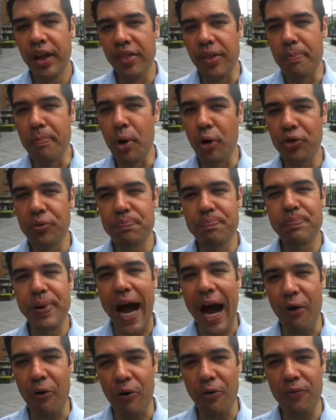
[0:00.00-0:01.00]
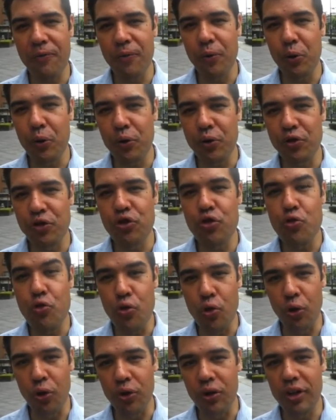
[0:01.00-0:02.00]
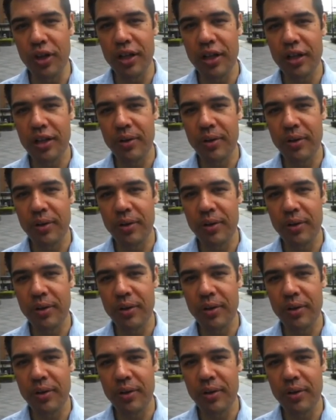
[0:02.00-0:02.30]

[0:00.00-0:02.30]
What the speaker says: the most powerful tool